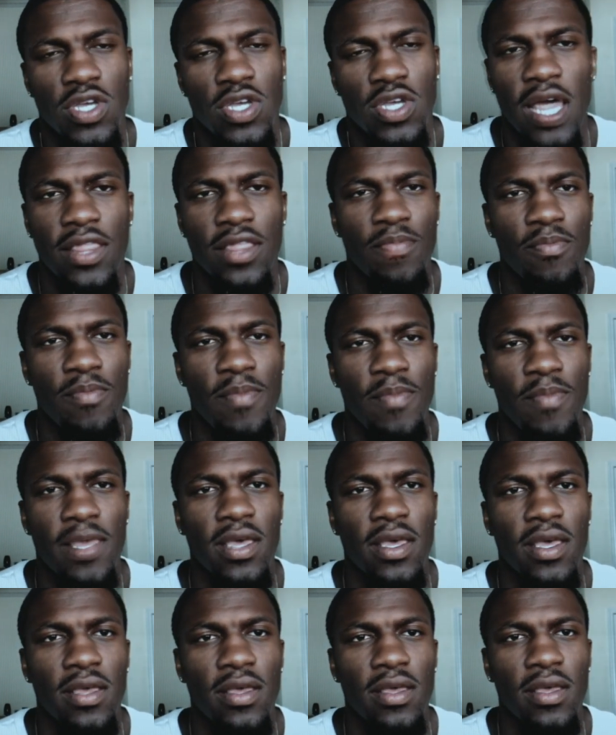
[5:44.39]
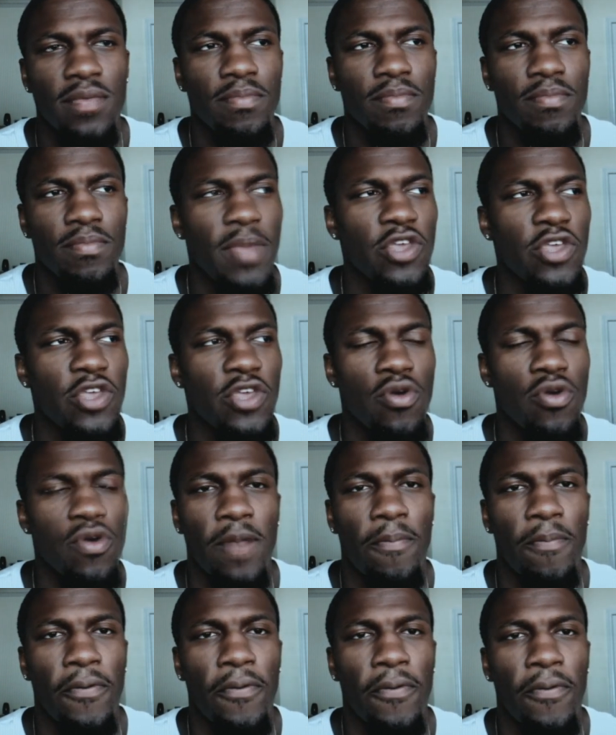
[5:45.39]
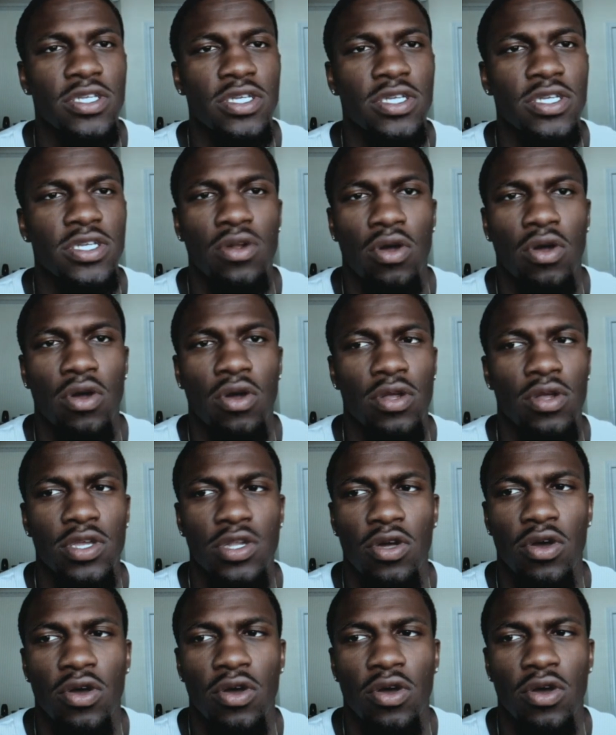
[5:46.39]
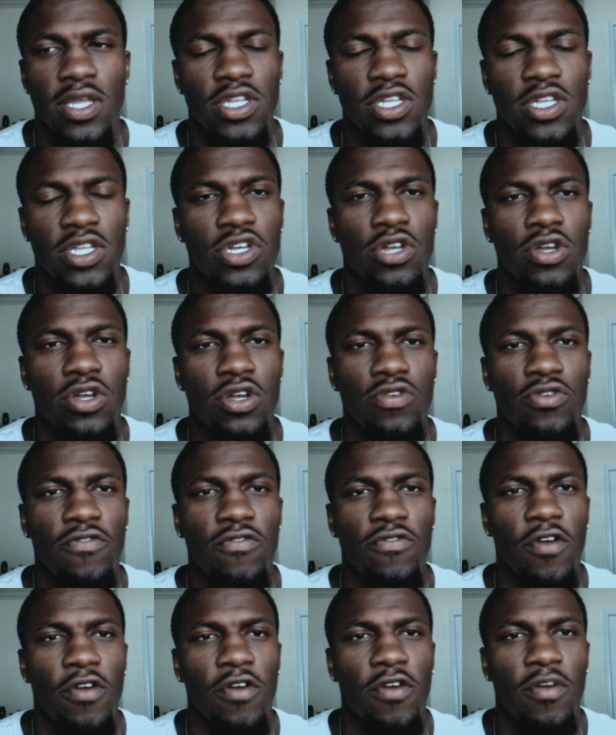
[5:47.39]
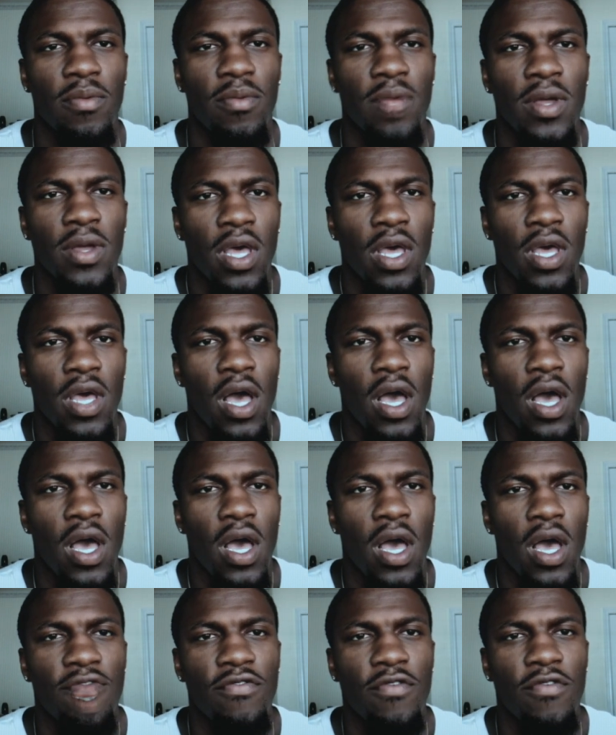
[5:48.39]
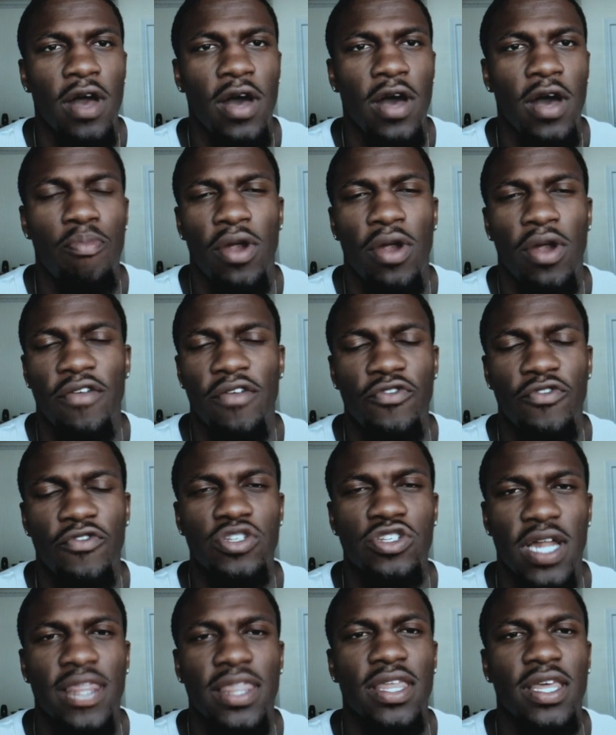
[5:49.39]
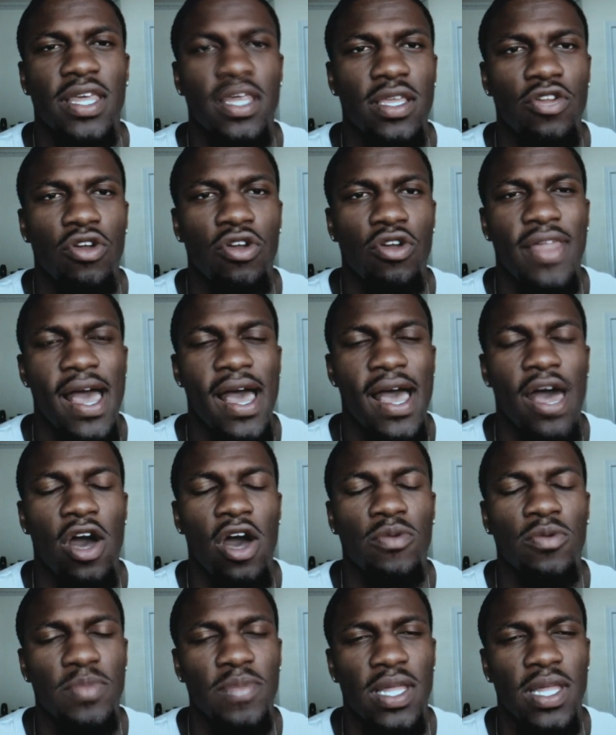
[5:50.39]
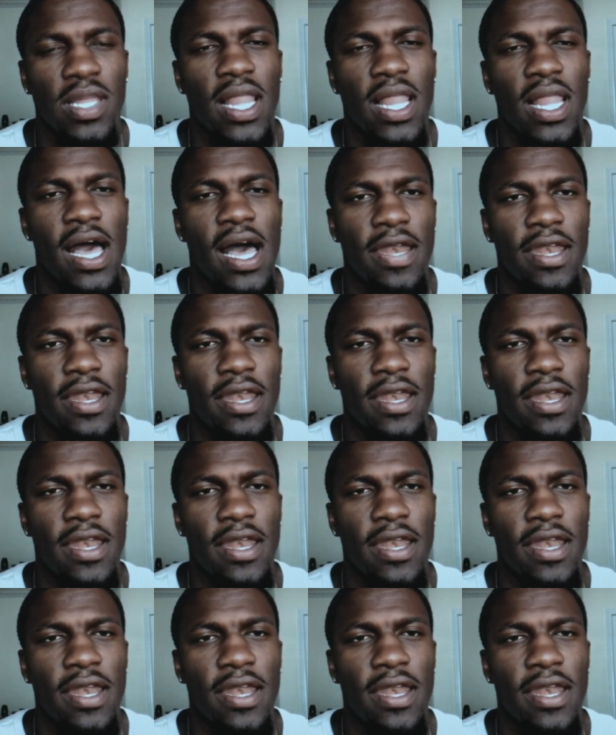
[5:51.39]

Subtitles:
You can either make you a better person, or it can deter you from a bright future. And I think that helped me a lot.